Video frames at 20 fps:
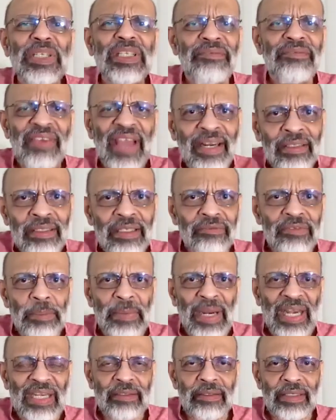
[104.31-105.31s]
But the fact of the
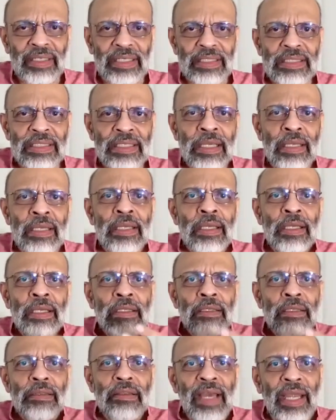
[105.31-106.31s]
matter is
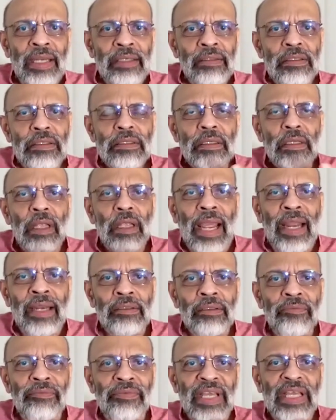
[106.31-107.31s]
that
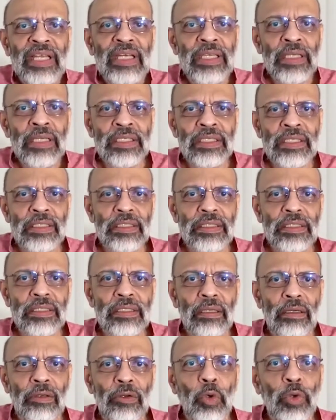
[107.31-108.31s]
at various
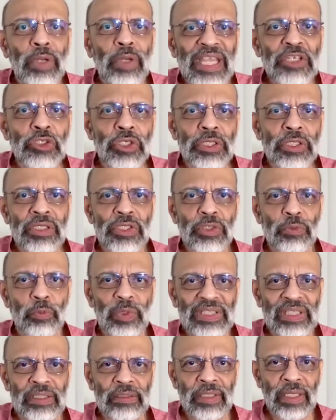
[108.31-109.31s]
locations
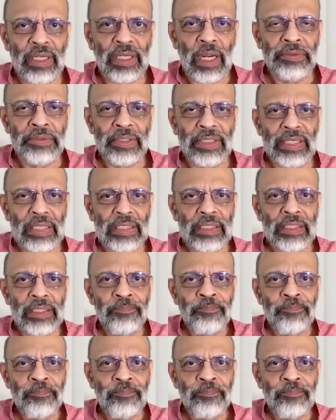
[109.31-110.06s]
within the country,